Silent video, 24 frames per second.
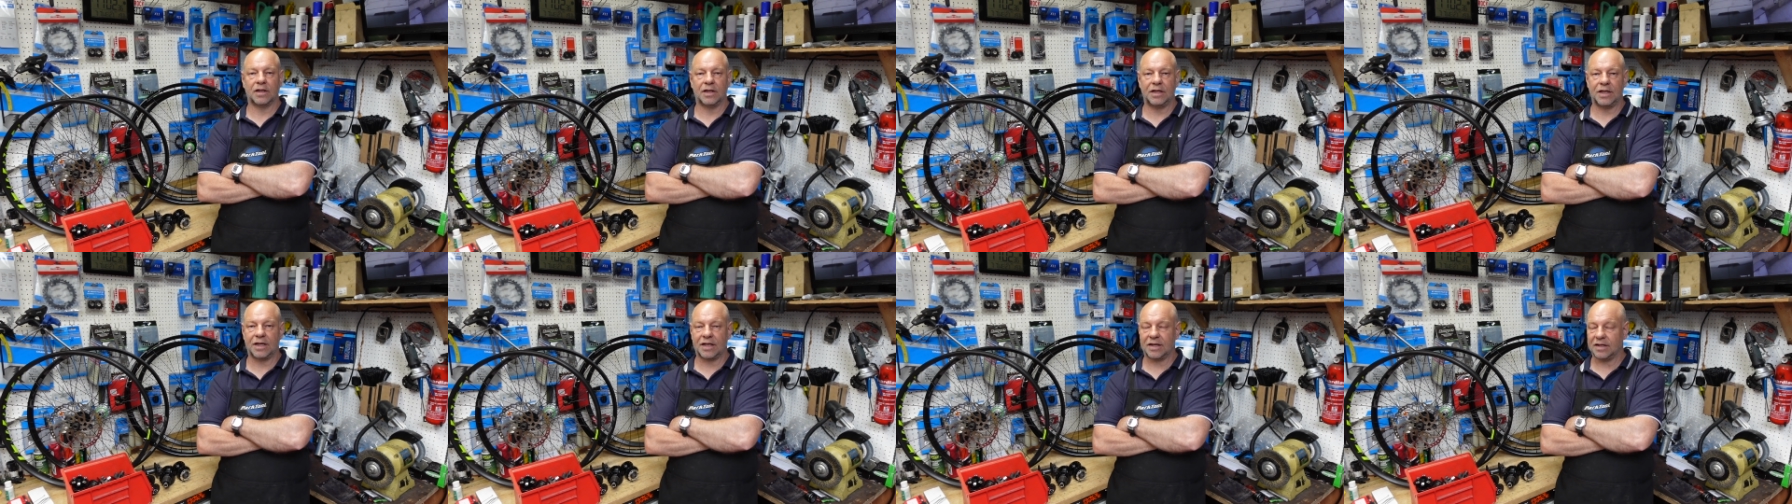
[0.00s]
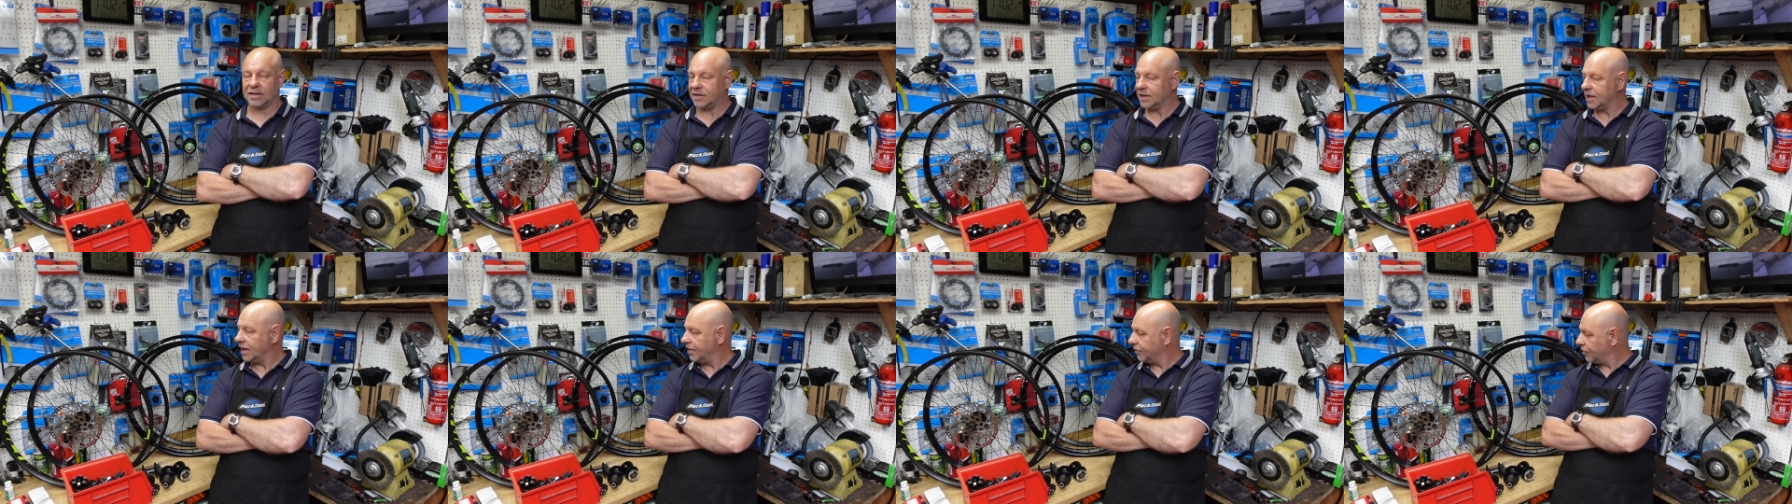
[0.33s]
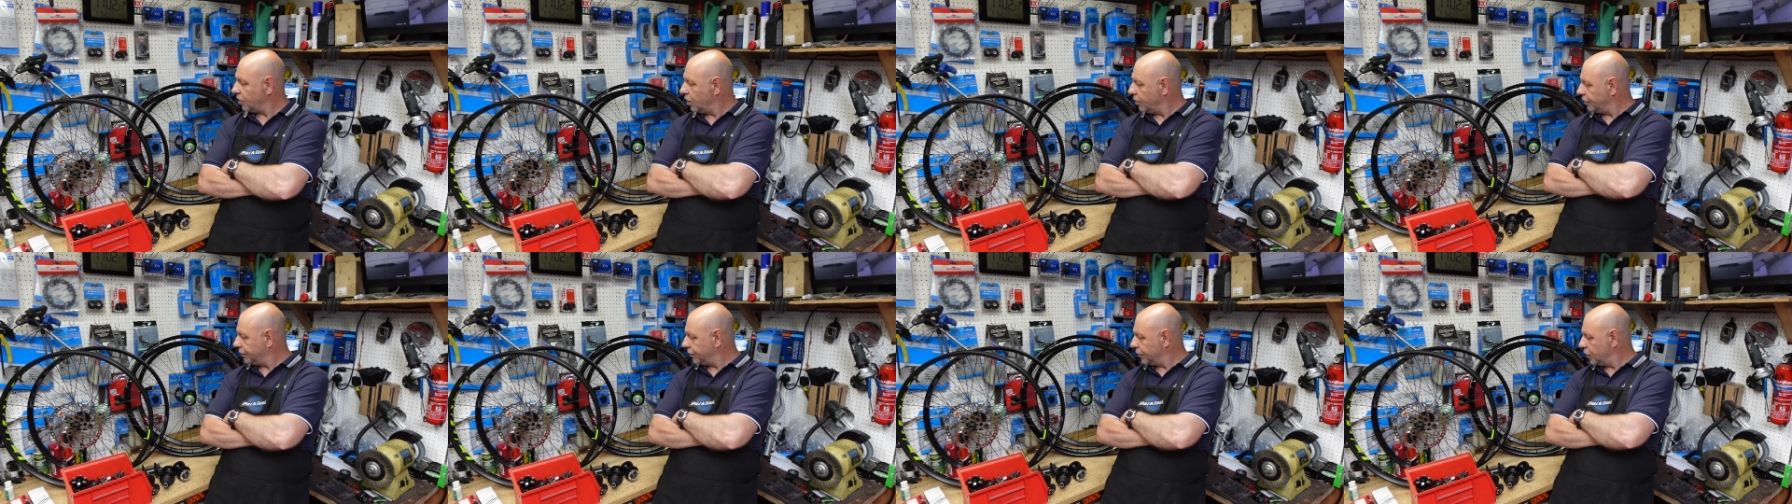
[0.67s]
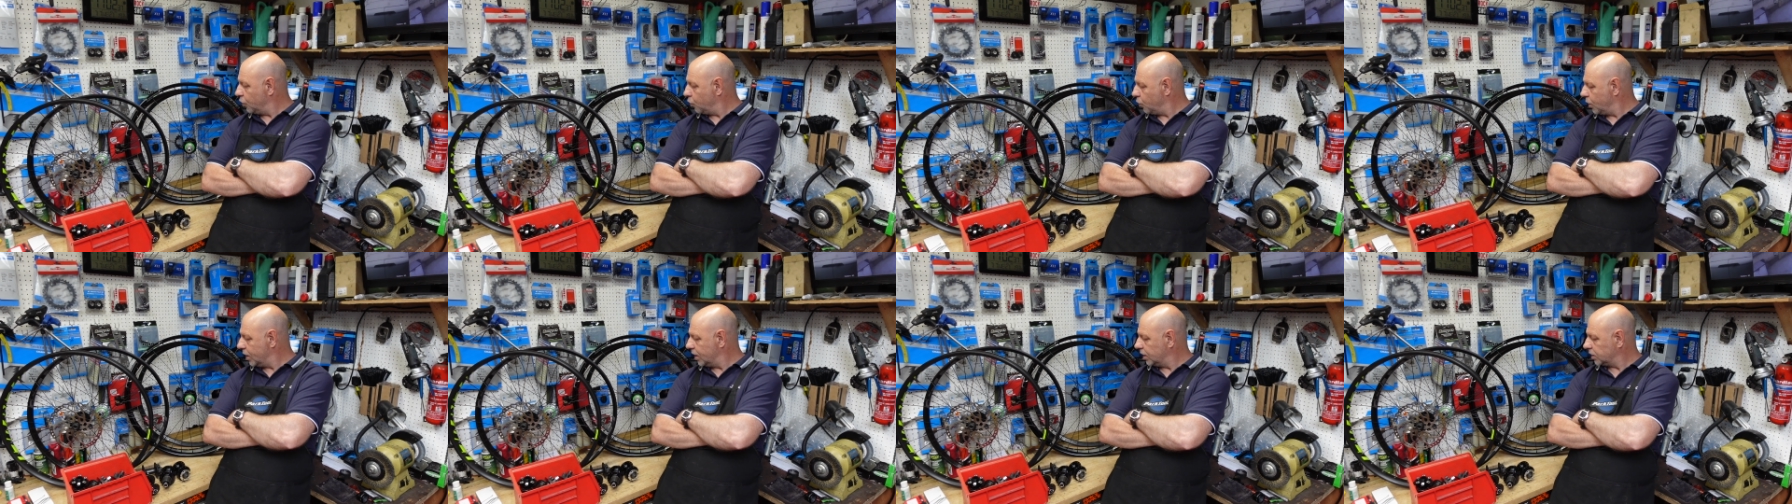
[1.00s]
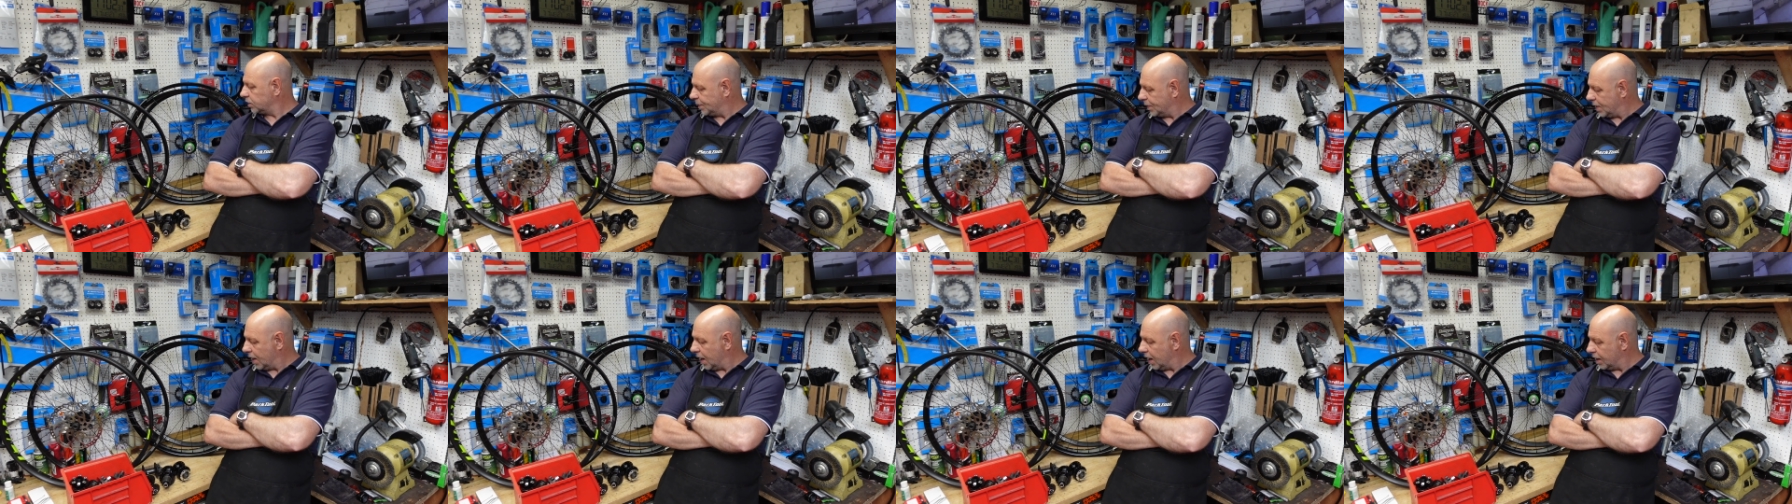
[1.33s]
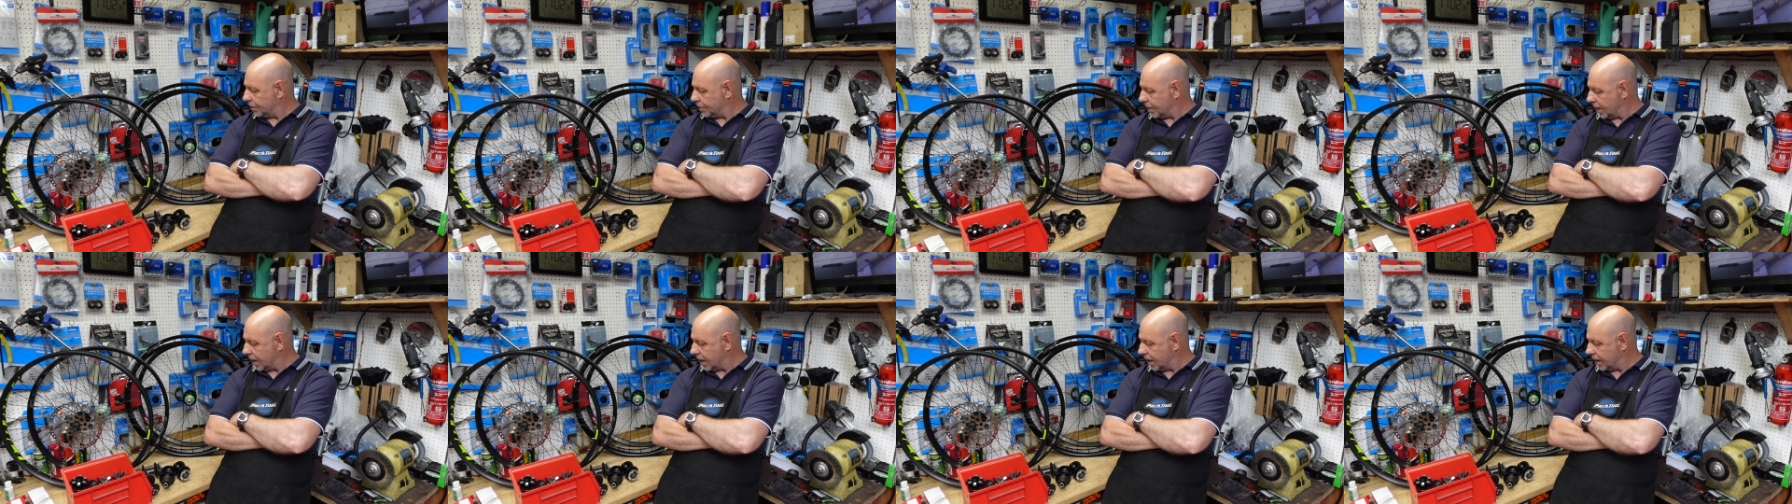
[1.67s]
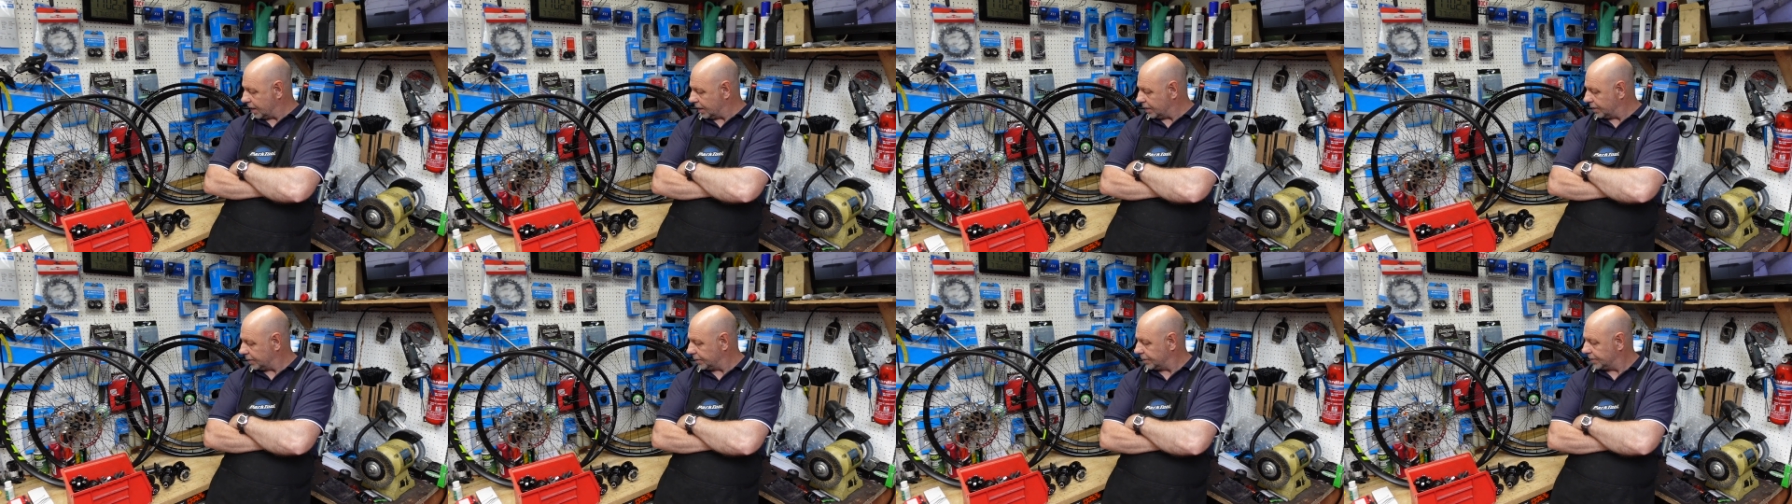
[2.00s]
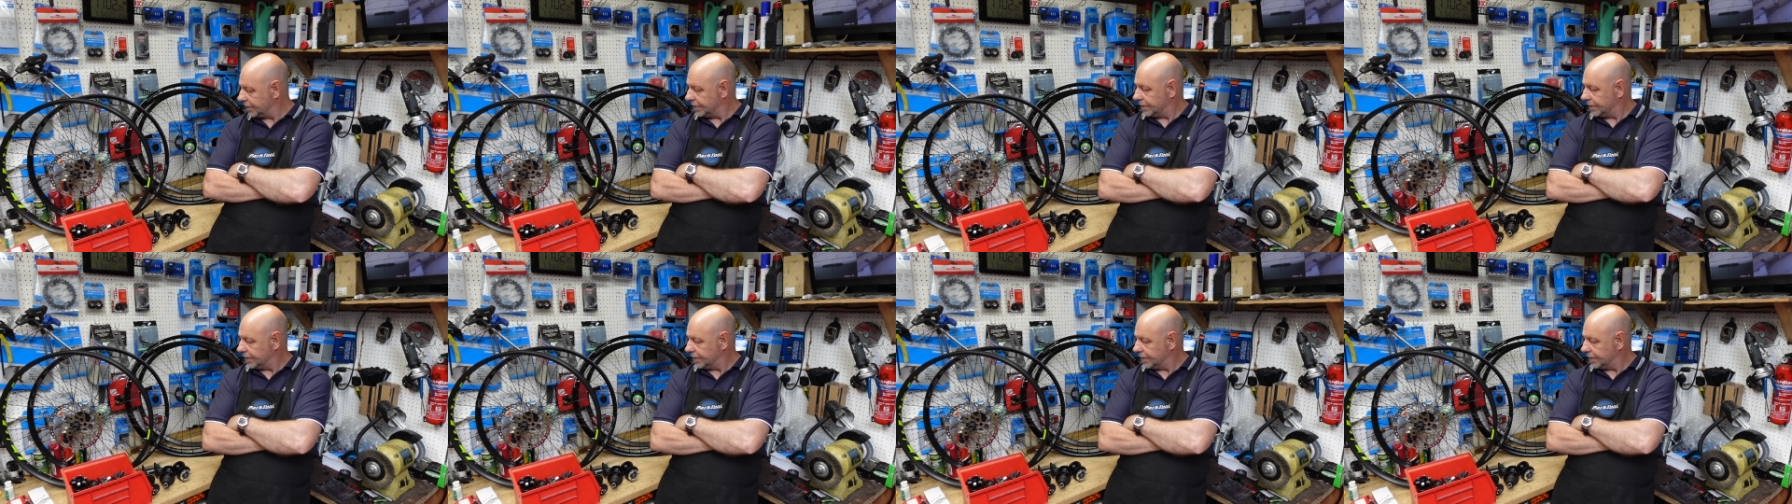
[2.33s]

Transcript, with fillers: Uh, you can see I've got a few wheels behind me here.